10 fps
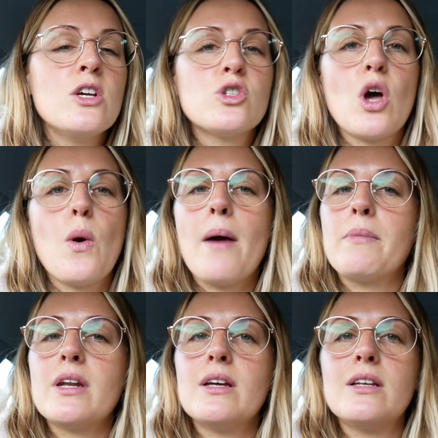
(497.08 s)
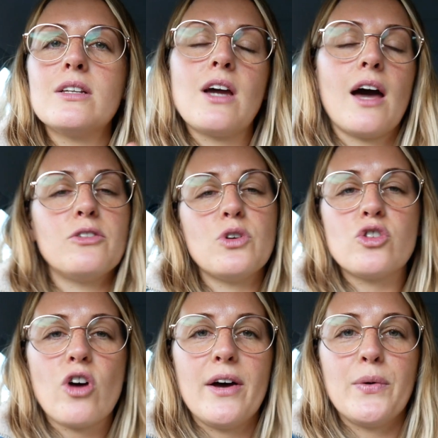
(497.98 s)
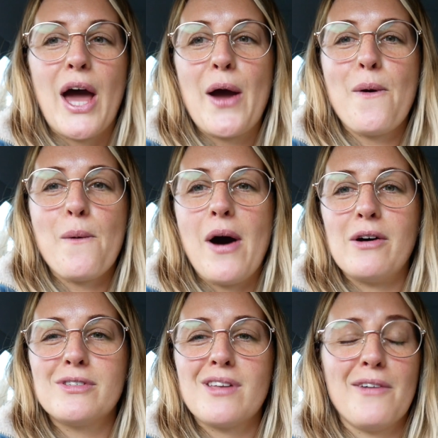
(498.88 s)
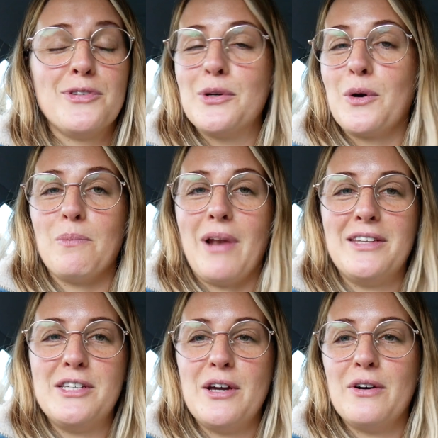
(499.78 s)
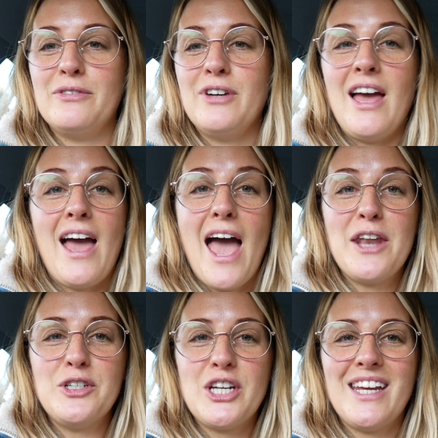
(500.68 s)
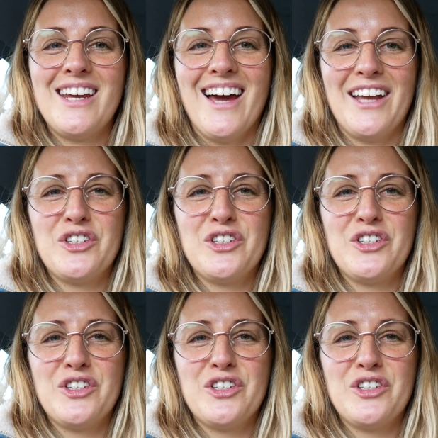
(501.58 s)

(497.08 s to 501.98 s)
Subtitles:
So I'm going to kind of do a trial now whilst I've still got plenty of energy and